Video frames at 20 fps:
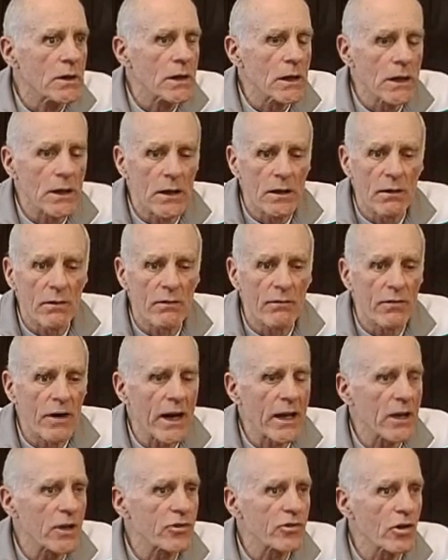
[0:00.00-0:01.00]

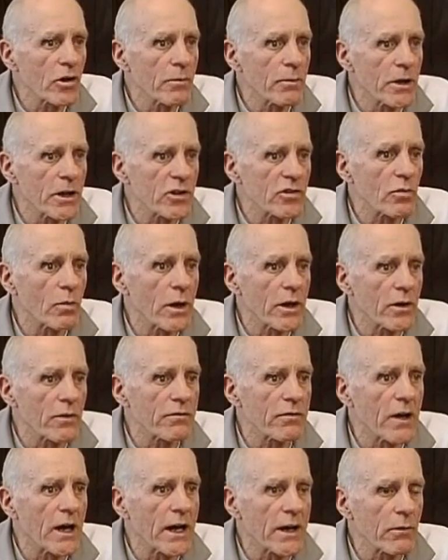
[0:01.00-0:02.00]
Violent turbulence while you're
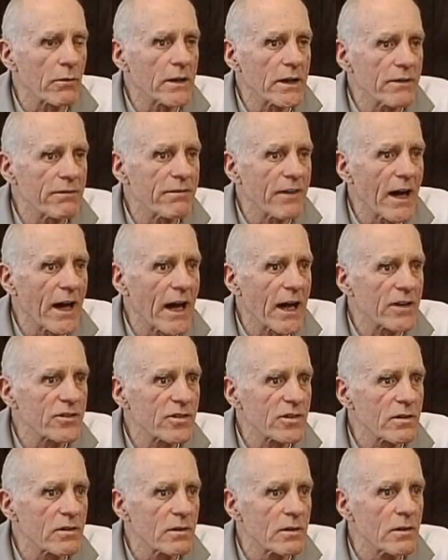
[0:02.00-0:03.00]
flying really fast